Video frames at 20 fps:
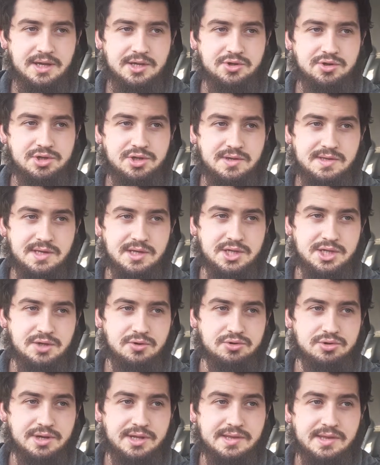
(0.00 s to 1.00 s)
introducing
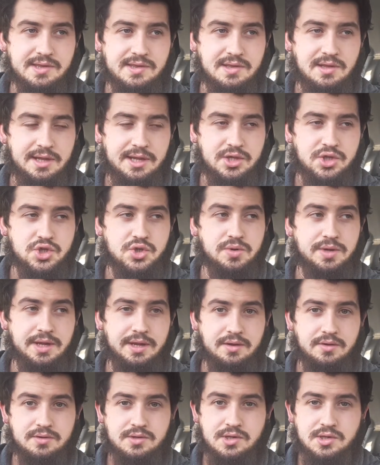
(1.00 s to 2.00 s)
children into
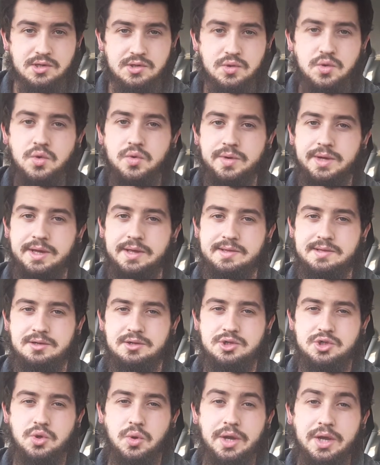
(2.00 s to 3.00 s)
enjoying stories and
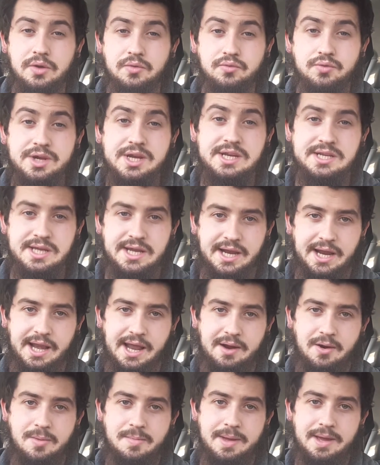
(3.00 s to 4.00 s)
enjoying reading in
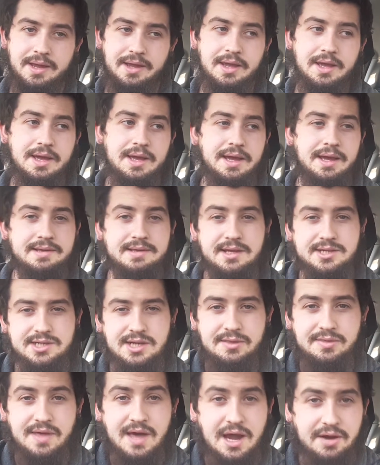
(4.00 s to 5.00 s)
Arabic is
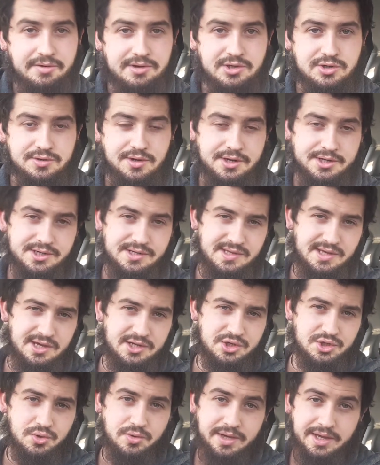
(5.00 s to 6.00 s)
actually their introduction to
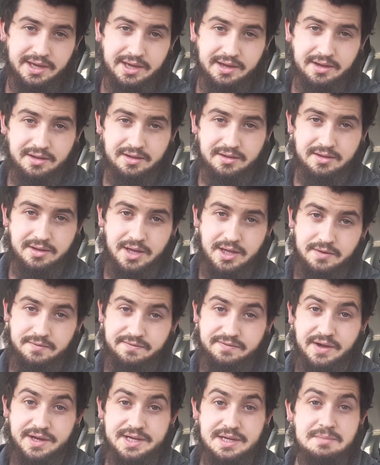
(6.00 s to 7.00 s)
enjoying and
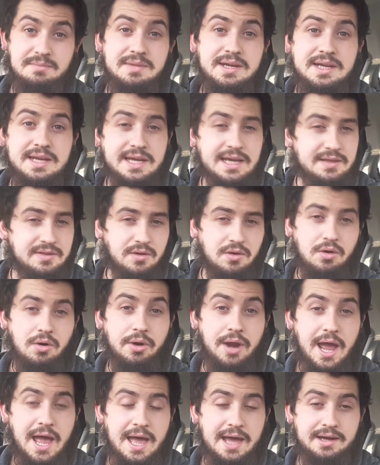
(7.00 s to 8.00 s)
finding meaning in the
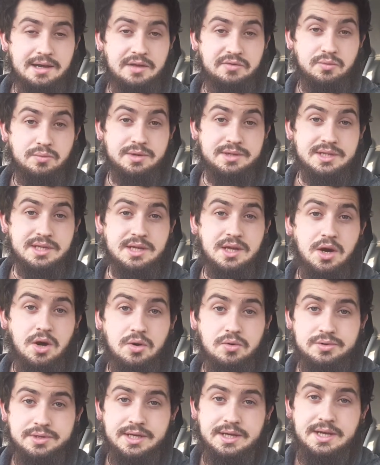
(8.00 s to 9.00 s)
Quran even when they get
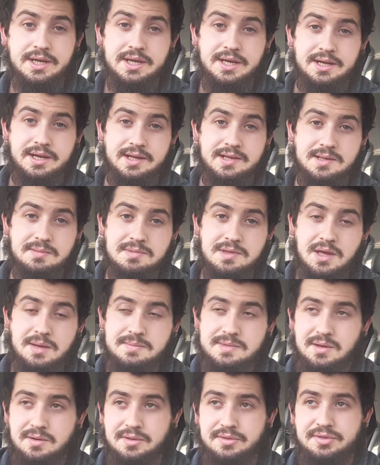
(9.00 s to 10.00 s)
older. Like
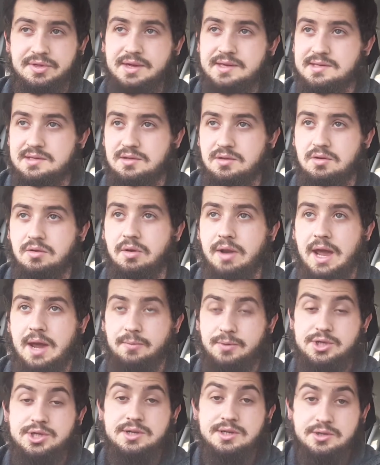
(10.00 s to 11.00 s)
sometimes there are things in the
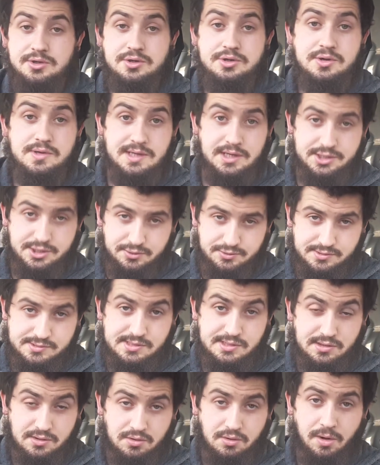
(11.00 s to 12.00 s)
Quran, we should introduce our children
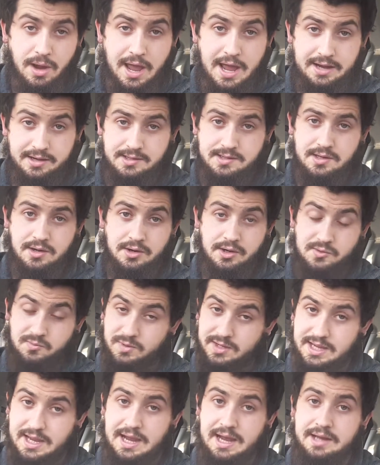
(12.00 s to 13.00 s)
to the Quran as young as
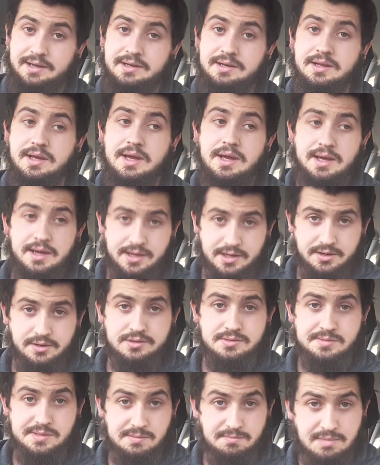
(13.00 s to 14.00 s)
we can and
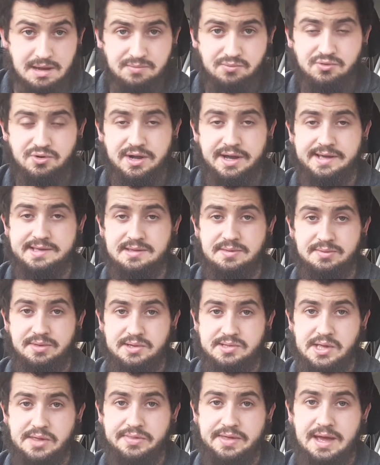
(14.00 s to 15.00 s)
encourage them to memorize and
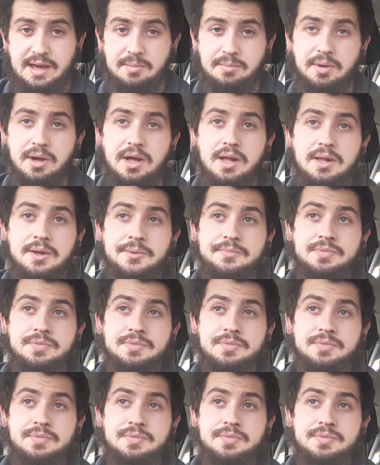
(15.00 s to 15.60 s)
things like that. But